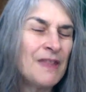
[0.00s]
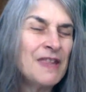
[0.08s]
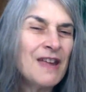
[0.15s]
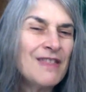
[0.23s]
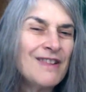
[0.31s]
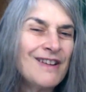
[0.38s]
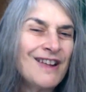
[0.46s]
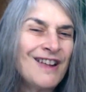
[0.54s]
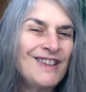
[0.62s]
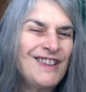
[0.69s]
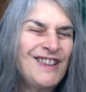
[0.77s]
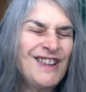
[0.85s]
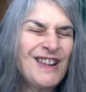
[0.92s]
the other
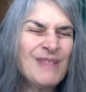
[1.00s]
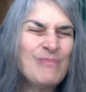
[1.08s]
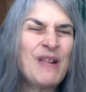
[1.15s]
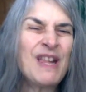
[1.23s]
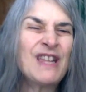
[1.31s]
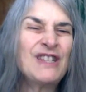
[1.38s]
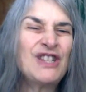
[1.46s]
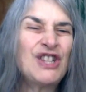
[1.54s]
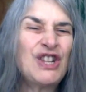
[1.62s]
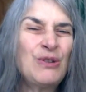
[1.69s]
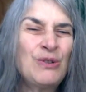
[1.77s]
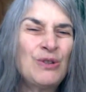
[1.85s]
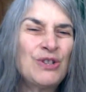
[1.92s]
hand, you can pick and
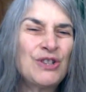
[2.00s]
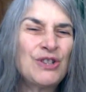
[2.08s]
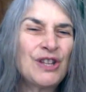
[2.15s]
choose